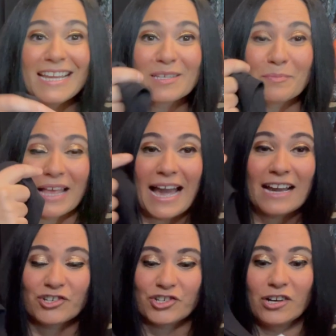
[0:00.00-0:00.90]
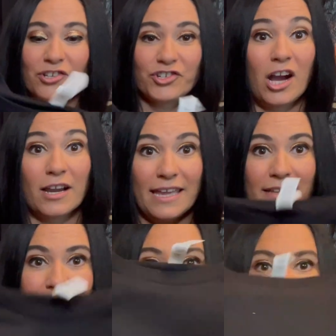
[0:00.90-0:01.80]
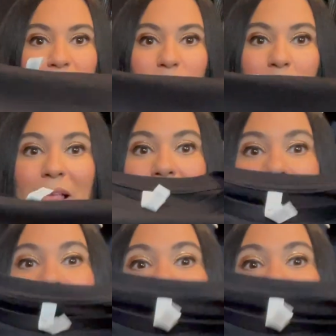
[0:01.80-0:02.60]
is a black shirt, shocking since I always wear black.